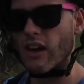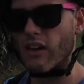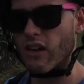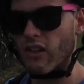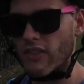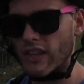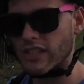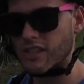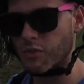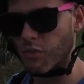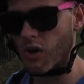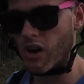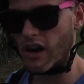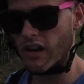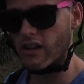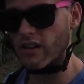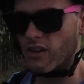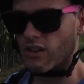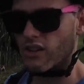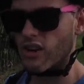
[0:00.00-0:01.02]
On this
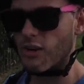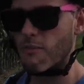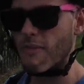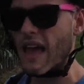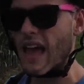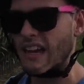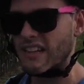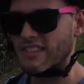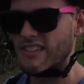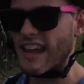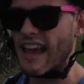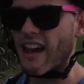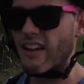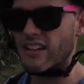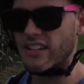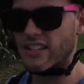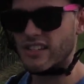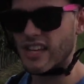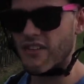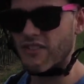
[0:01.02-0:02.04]
one, you're maxed out
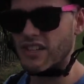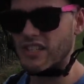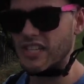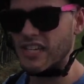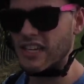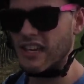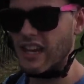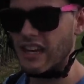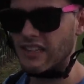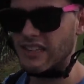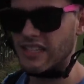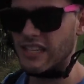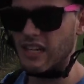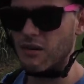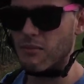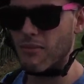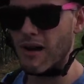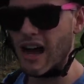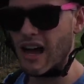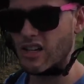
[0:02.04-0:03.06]
at 17,
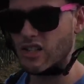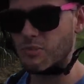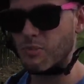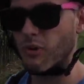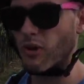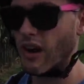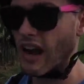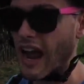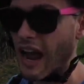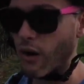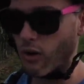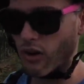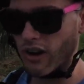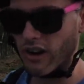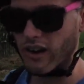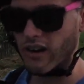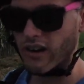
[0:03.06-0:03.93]
18 miles per hour